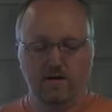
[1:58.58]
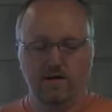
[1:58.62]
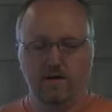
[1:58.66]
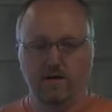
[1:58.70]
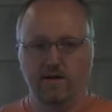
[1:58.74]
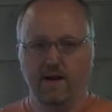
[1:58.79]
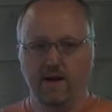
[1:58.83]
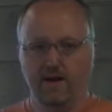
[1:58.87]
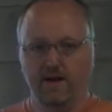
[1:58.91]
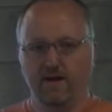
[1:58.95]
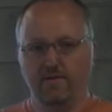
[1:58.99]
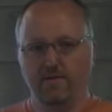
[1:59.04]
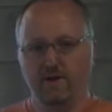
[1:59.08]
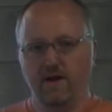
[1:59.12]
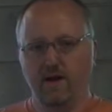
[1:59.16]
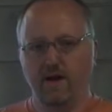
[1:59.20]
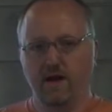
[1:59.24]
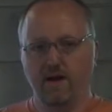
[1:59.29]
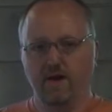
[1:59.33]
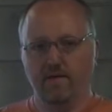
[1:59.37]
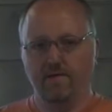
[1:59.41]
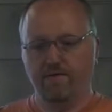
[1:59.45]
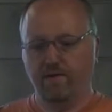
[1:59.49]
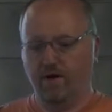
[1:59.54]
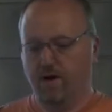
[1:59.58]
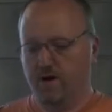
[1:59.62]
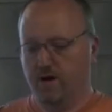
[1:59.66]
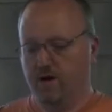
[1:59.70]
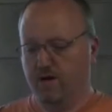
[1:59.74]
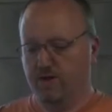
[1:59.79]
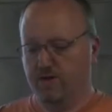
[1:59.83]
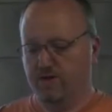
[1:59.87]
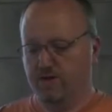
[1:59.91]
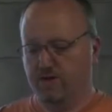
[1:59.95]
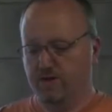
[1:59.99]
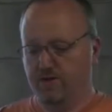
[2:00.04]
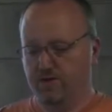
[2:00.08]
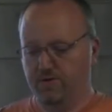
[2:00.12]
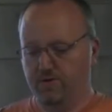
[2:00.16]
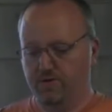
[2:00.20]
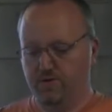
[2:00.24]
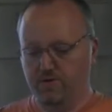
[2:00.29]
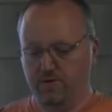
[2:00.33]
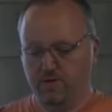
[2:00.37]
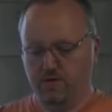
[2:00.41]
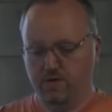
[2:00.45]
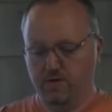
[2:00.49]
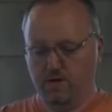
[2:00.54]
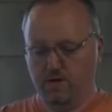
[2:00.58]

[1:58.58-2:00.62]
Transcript: Now that we have our two